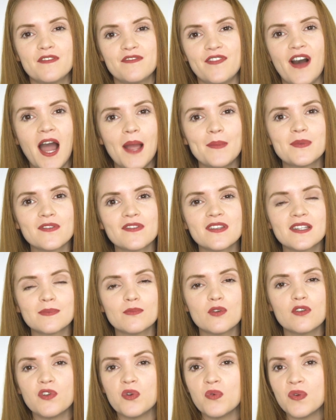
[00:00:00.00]
the vibes of this
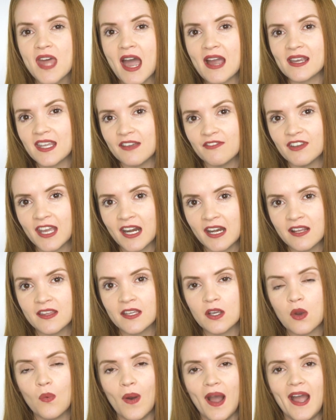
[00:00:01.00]
movie without giving
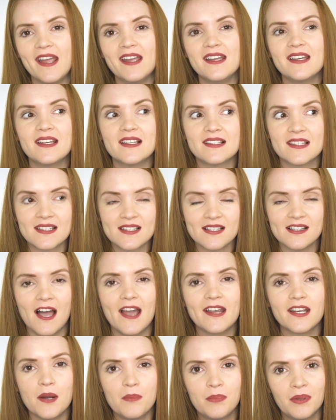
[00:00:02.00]
anything away is it's
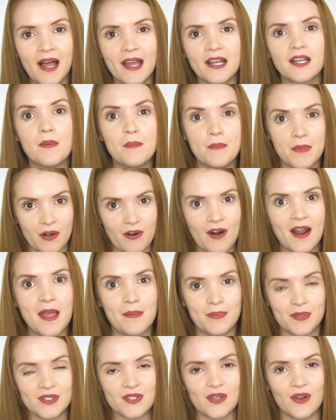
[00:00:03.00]
like a Black Mirror
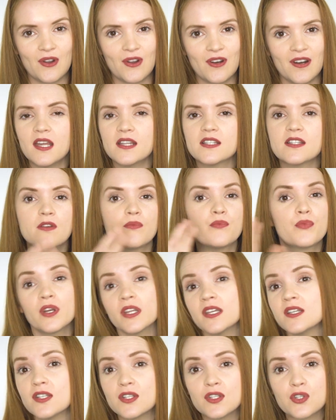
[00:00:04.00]
episode. It's a
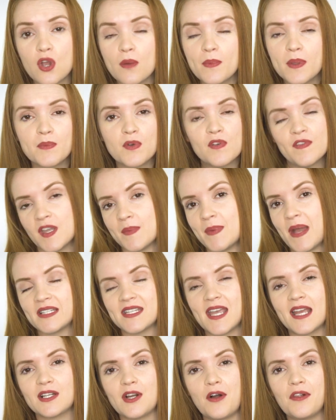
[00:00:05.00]
really disturbing movie about
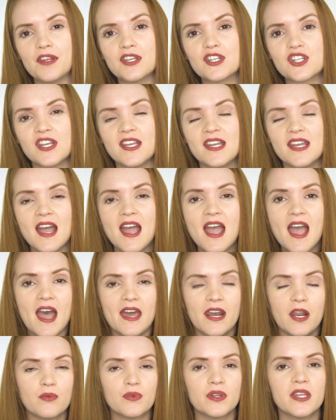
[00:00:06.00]
technology,
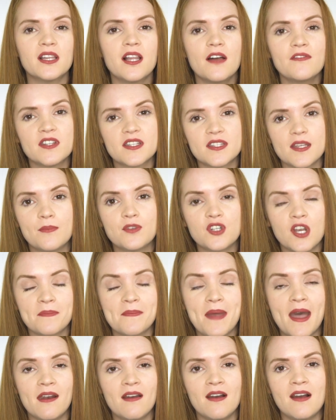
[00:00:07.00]
and I really love the subject
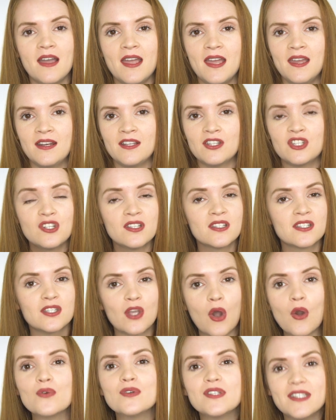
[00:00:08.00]
matter, and it's just
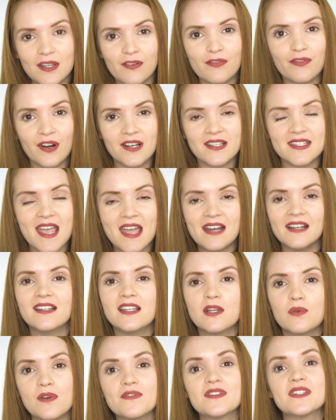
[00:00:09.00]
so different to
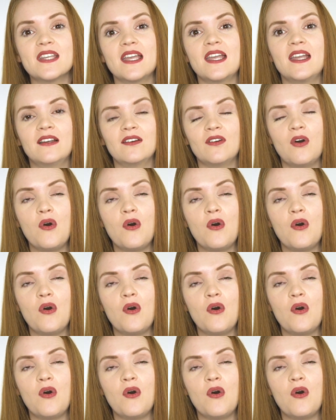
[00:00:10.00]
anything we've seen